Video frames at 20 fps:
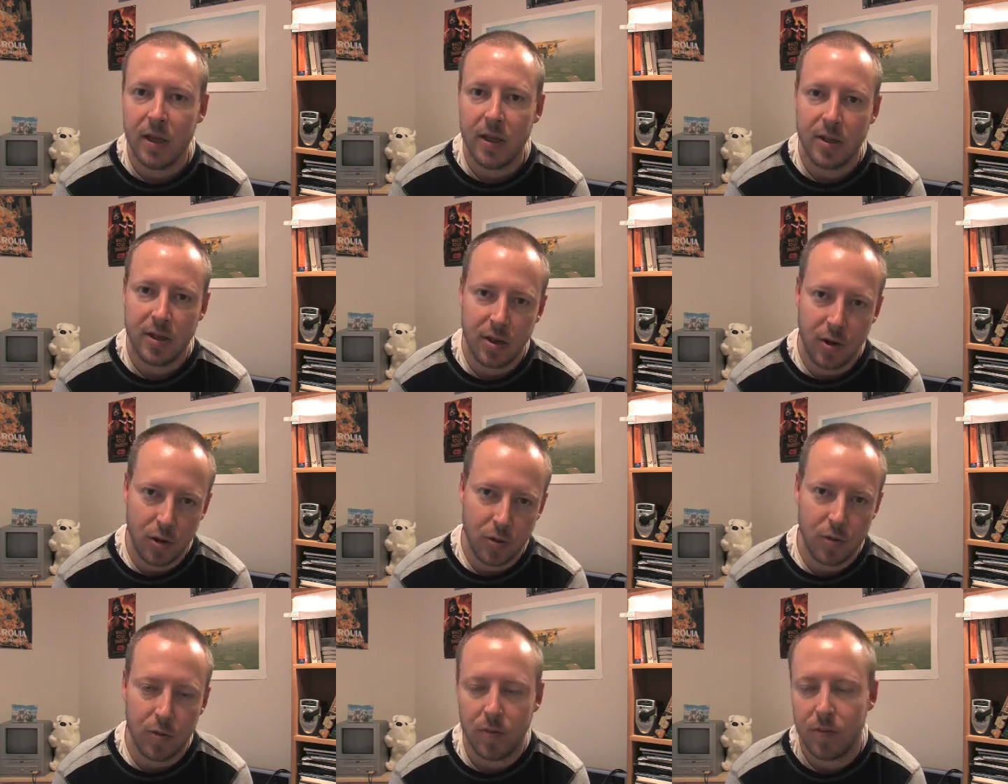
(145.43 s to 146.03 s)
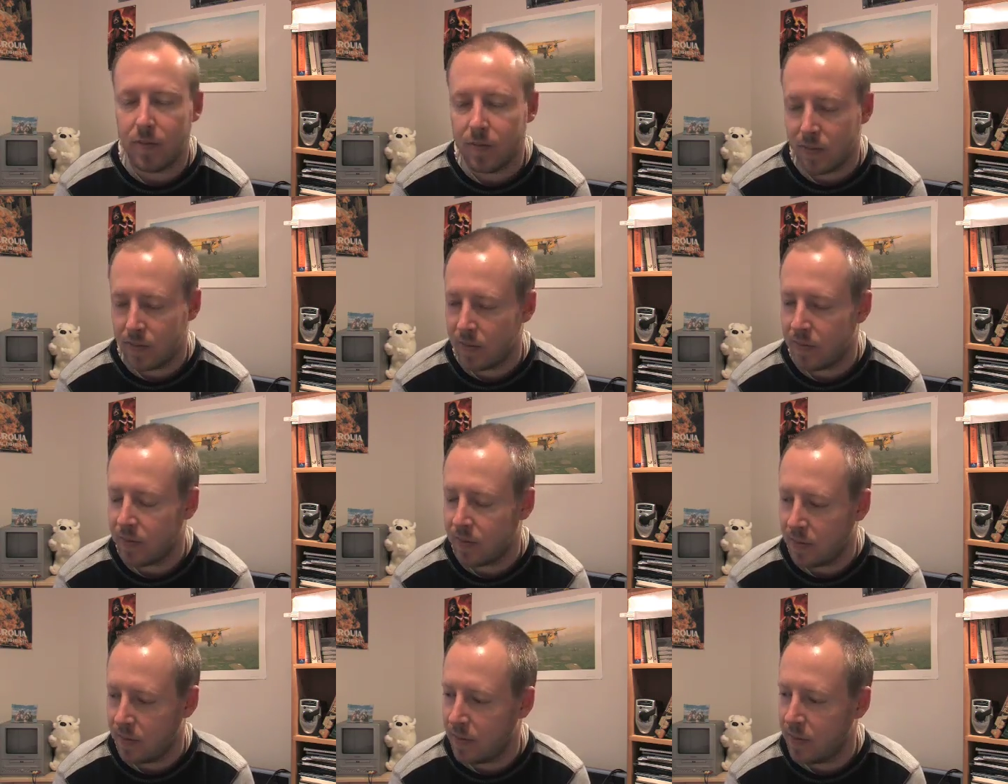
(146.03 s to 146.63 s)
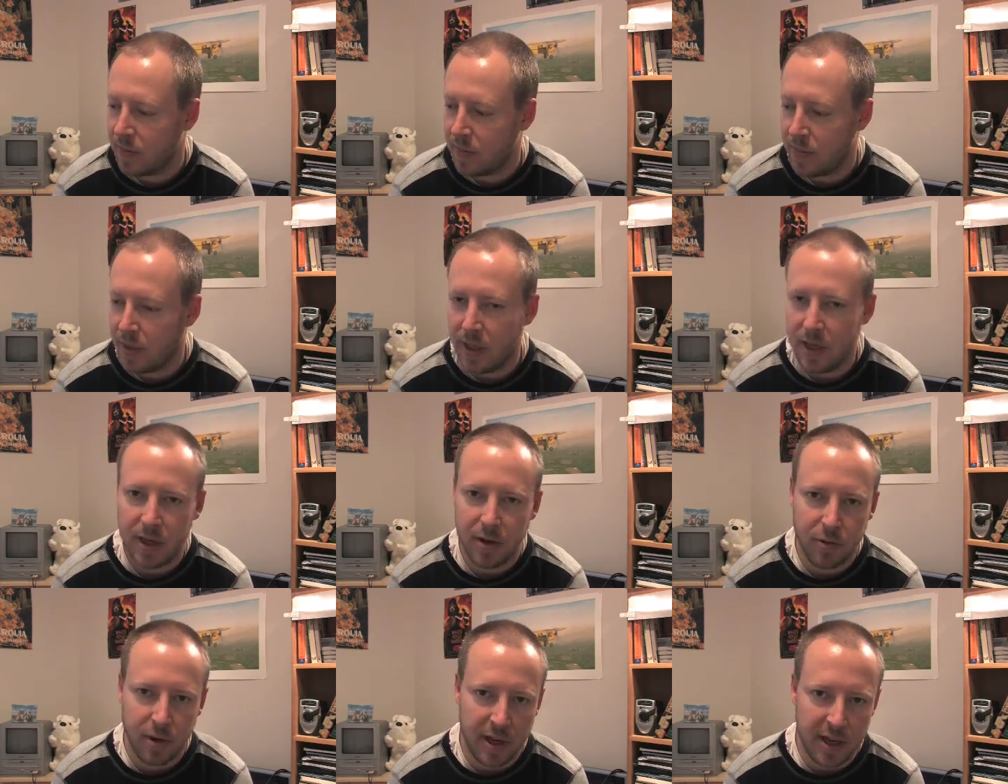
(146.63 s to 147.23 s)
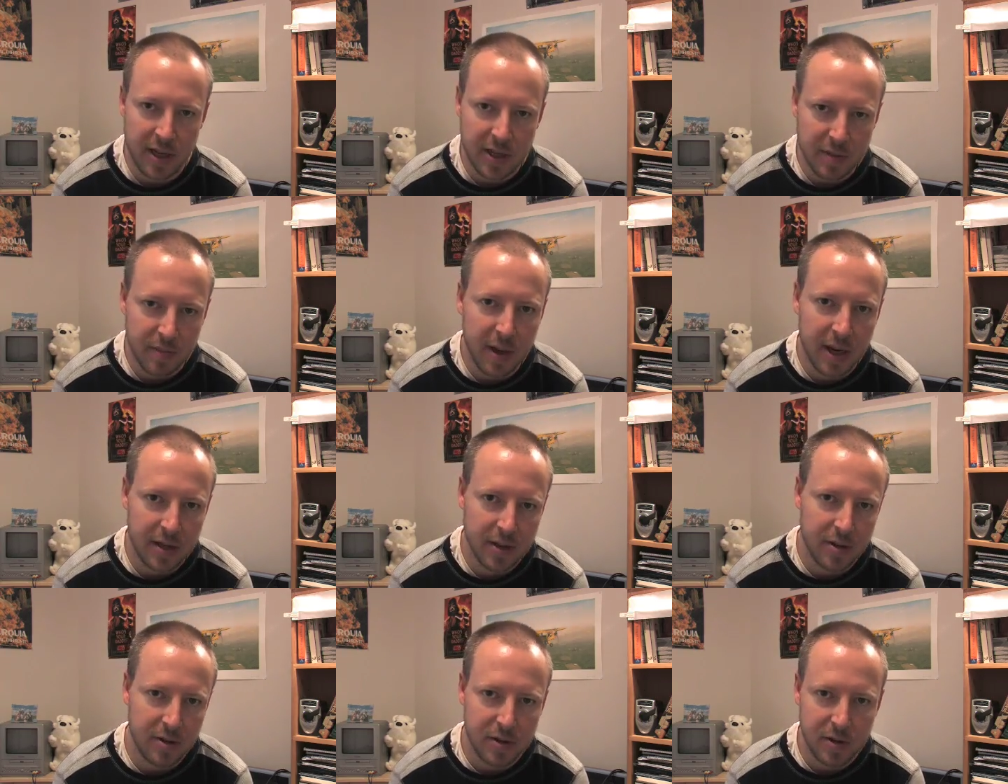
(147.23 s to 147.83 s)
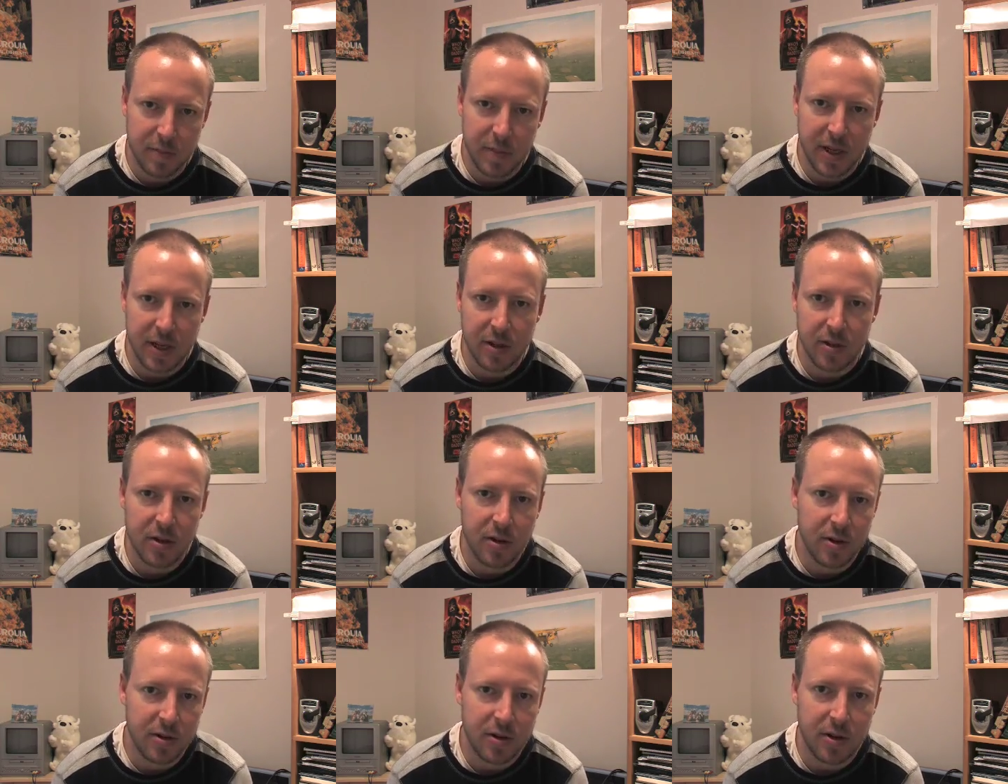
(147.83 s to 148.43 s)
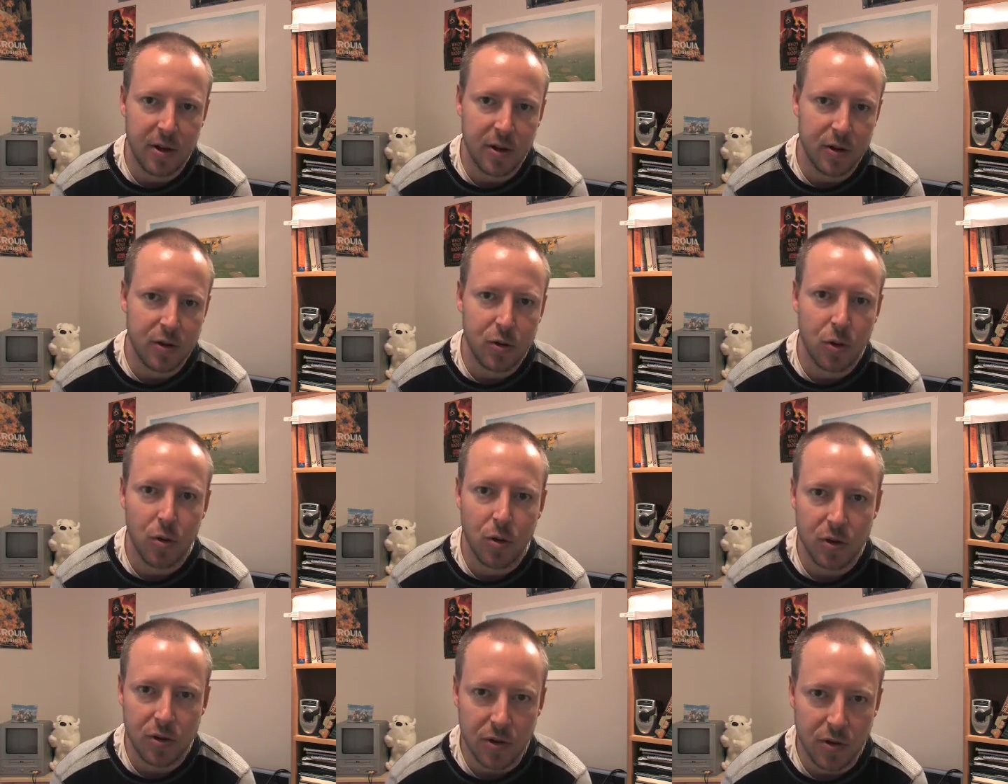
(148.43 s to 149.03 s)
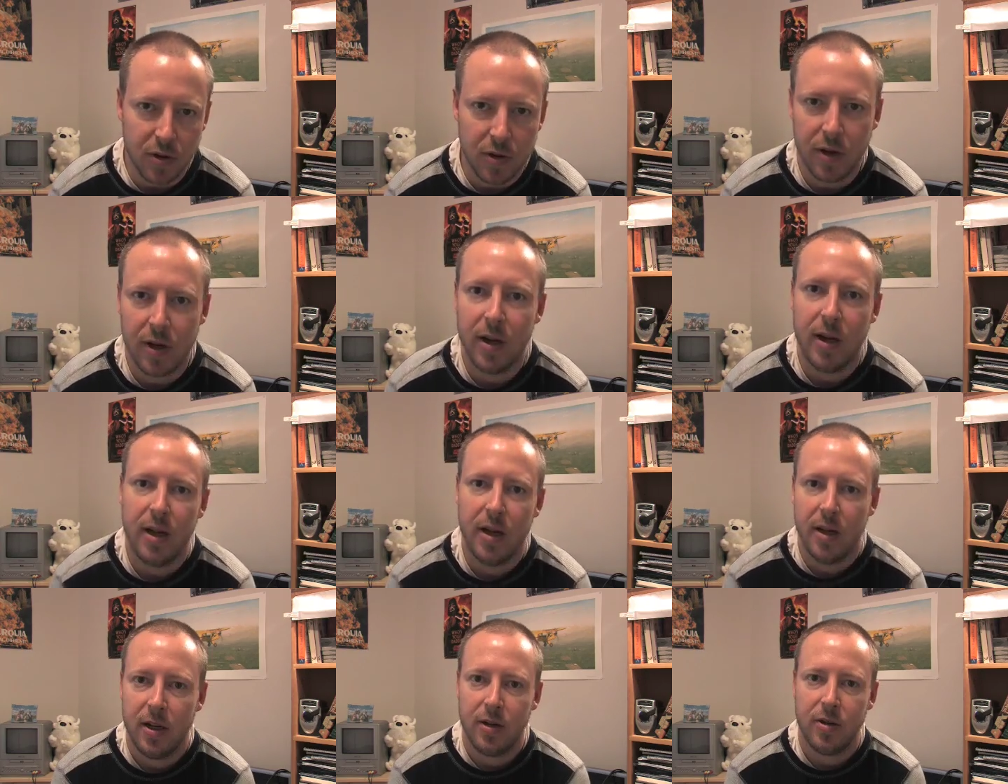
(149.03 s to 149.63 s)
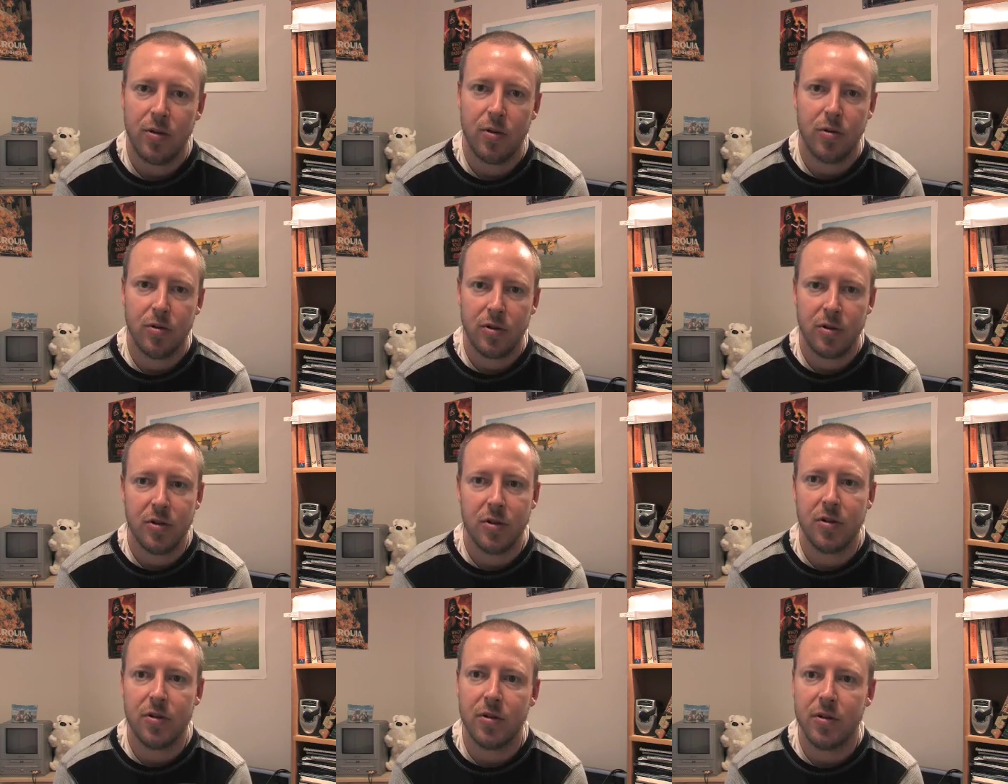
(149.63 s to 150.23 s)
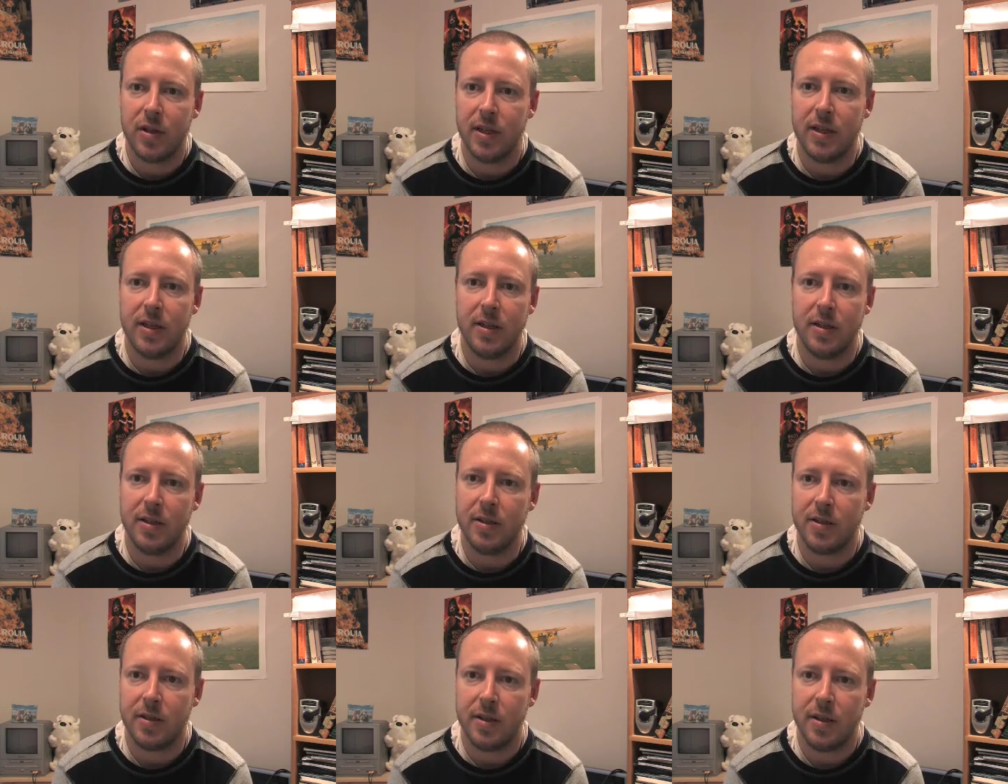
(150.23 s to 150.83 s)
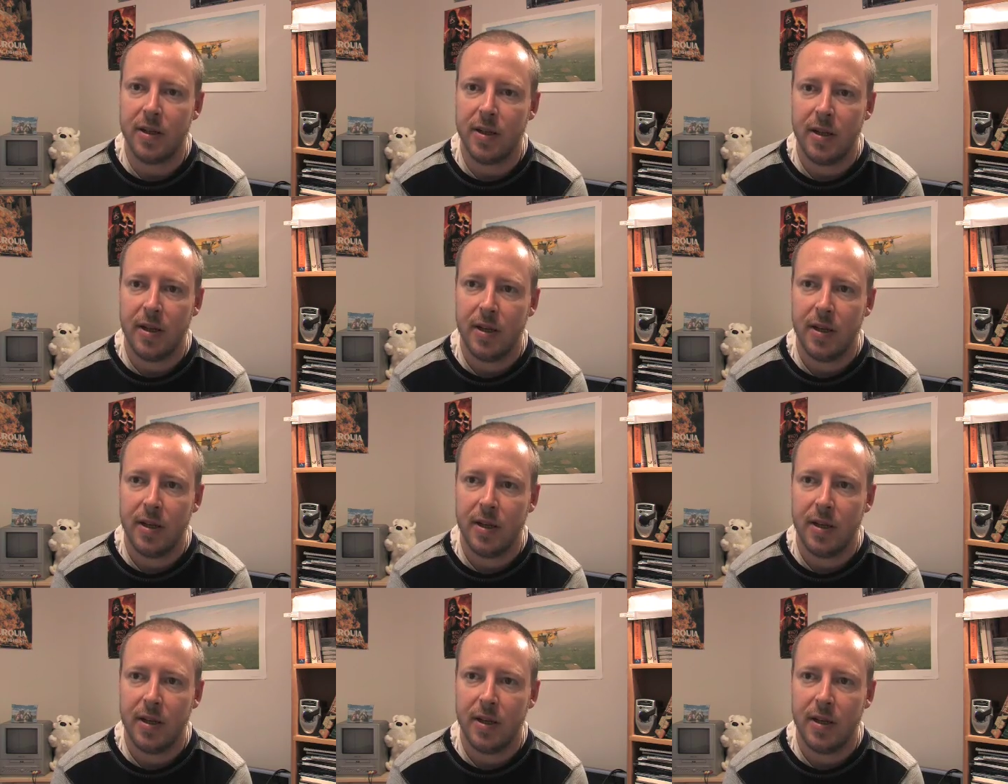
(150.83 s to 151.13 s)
So anyway, that's my little spiel on torture. Torture is